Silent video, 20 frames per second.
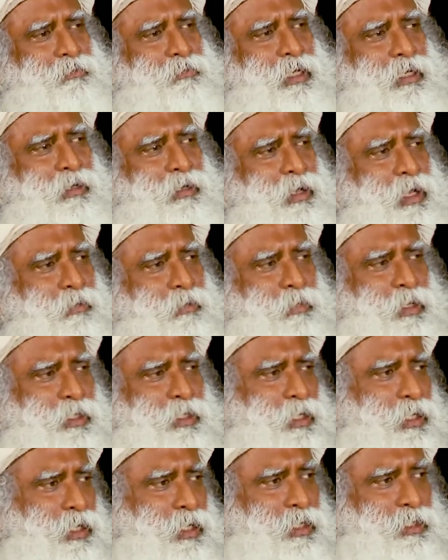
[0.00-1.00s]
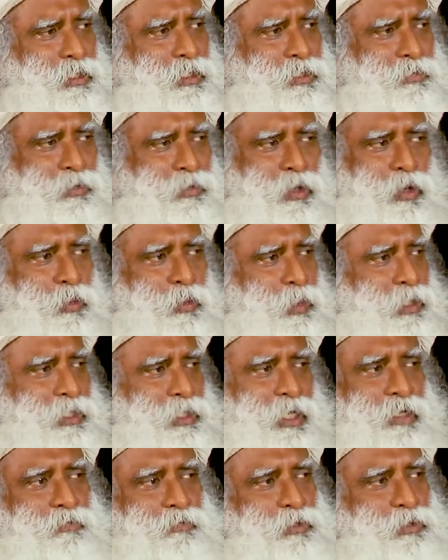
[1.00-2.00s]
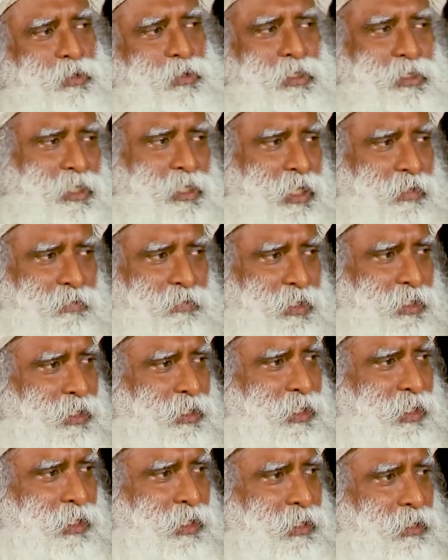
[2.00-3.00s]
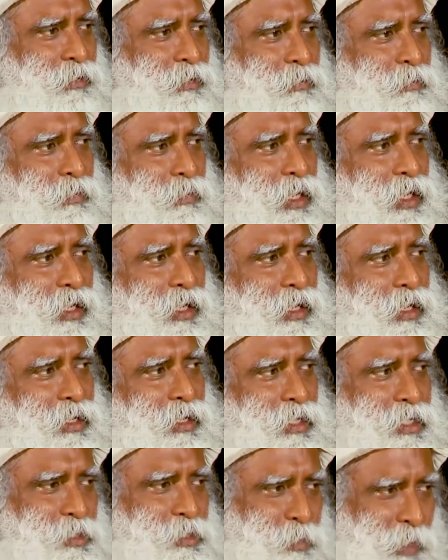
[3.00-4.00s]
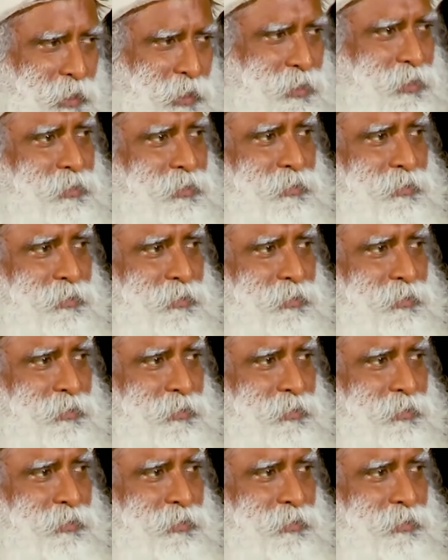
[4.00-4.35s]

my grandmother and others were always referred to as Devi by her husband,